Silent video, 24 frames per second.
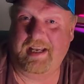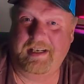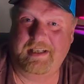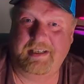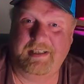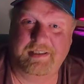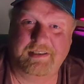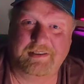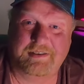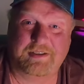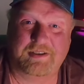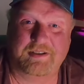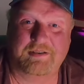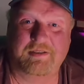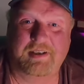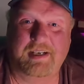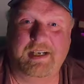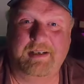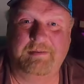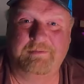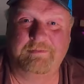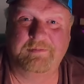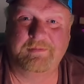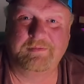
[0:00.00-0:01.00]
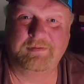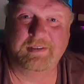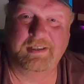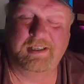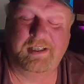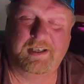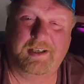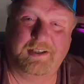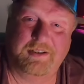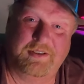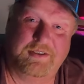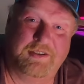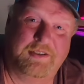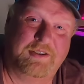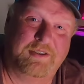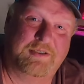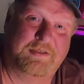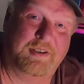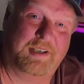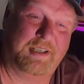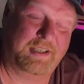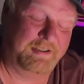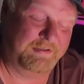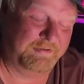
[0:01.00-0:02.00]
and Instagram under the
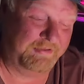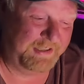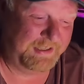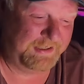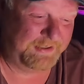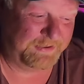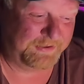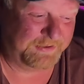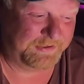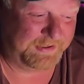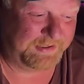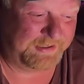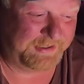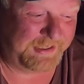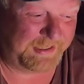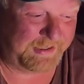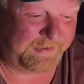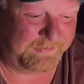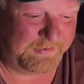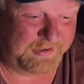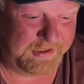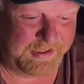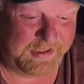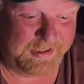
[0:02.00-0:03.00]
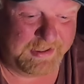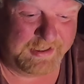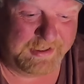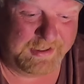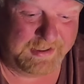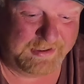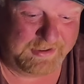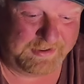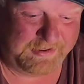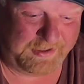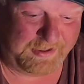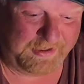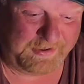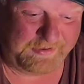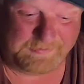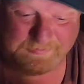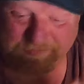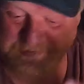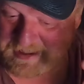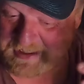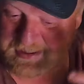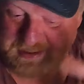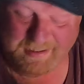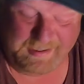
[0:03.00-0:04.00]
Trucking Resources name. So
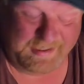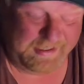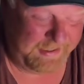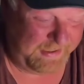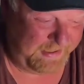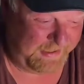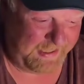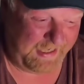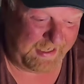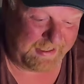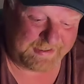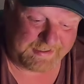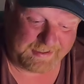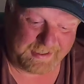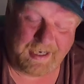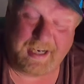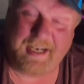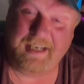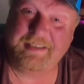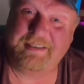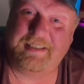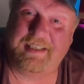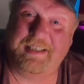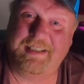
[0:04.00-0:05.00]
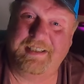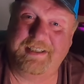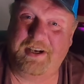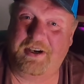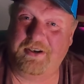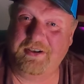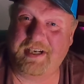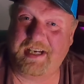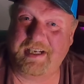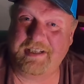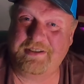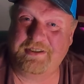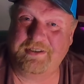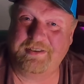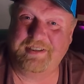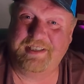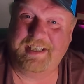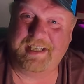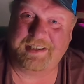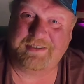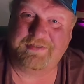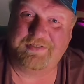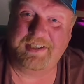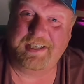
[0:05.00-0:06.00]
thanks, guys, and I'll catch you on the
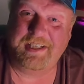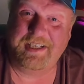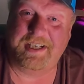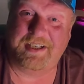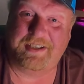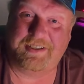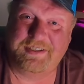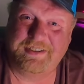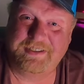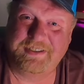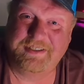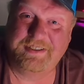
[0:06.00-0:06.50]
next video.